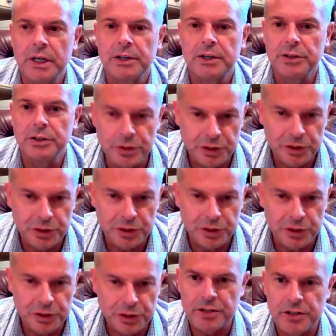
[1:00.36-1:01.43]
doing
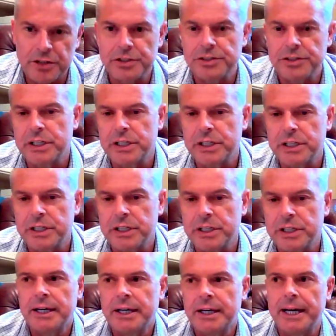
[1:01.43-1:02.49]
non-emergency
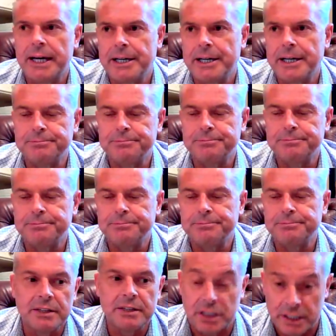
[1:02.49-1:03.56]

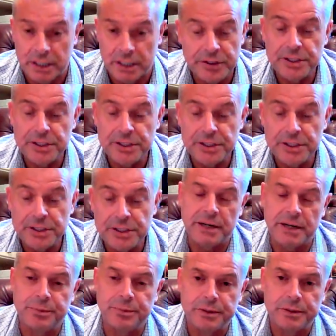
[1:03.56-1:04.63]
deliveries, for
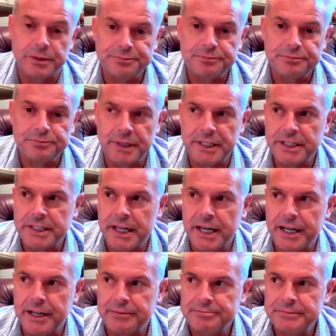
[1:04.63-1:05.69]
example. But
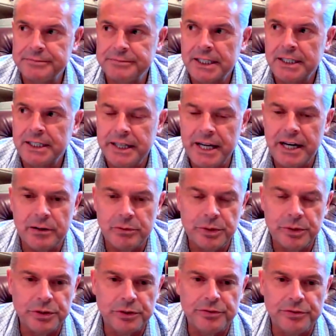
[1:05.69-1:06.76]
yeah,
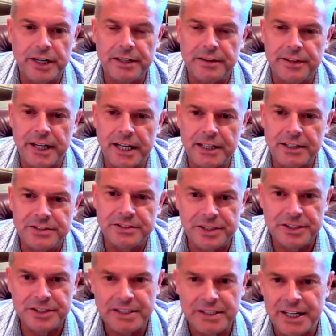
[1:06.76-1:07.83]
we're doing fine, thanks.
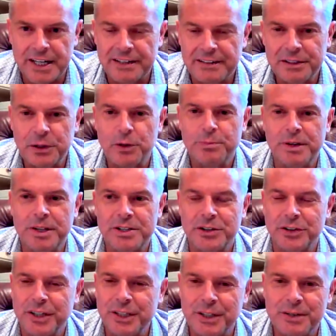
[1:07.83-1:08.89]
Just a little bit
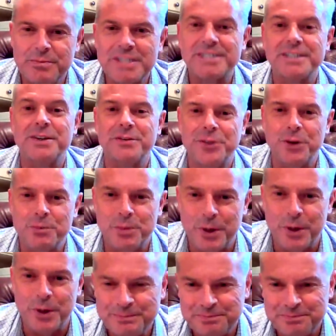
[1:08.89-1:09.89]
surreal and missing the football.